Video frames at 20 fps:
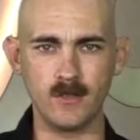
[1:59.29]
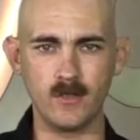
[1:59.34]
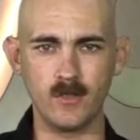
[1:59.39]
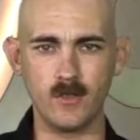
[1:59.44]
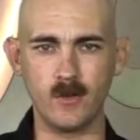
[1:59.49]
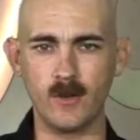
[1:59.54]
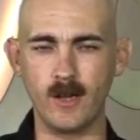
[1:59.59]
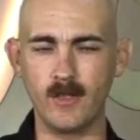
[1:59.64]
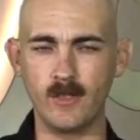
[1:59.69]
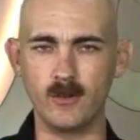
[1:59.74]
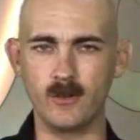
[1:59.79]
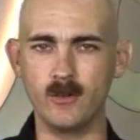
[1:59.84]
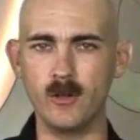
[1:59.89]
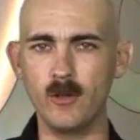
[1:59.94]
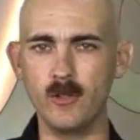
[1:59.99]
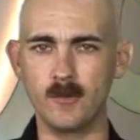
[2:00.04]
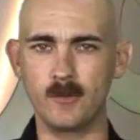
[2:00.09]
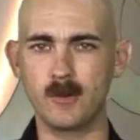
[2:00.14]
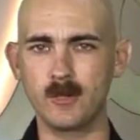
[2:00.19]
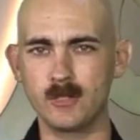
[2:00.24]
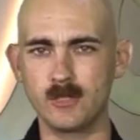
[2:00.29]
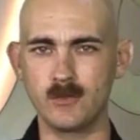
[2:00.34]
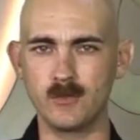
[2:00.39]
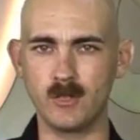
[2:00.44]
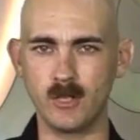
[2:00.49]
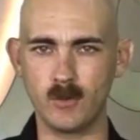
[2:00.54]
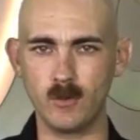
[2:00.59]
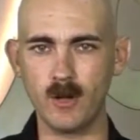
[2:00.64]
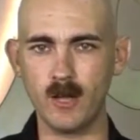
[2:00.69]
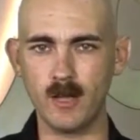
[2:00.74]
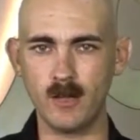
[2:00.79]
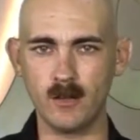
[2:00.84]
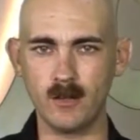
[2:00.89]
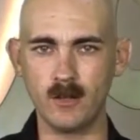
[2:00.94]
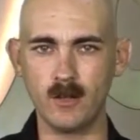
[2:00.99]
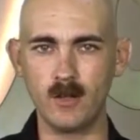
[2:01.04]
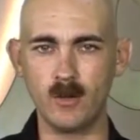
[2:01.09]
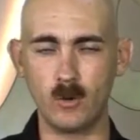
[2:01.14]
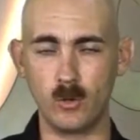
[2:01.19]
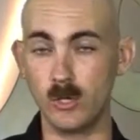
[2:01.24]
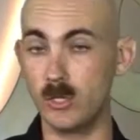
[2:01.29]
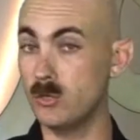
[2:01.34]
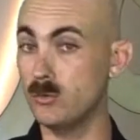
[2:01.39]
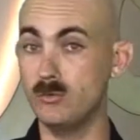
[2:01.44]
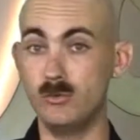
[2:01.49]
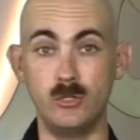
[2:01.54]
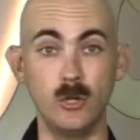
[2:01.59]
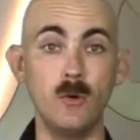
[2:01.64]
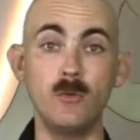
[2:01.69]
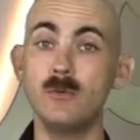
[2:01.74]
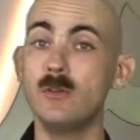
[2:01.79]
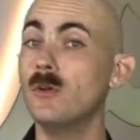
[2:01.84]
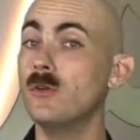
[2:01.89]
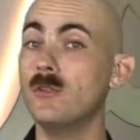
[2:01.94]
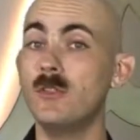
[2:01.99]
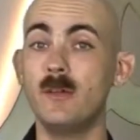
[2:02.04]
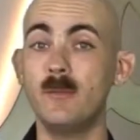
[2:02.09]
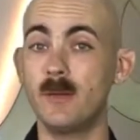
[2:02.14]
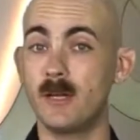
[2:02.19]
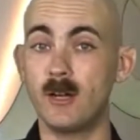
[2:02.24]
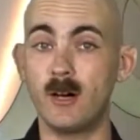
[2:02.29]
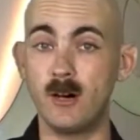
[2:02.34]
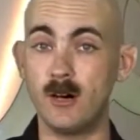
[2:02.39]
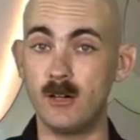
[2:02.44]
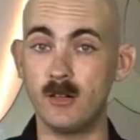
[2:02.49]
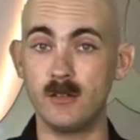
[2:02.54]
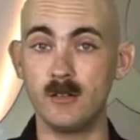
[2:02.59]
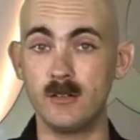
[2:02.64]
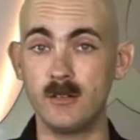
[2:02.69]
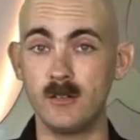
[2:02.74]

You either know the person really well or you don't know them at all.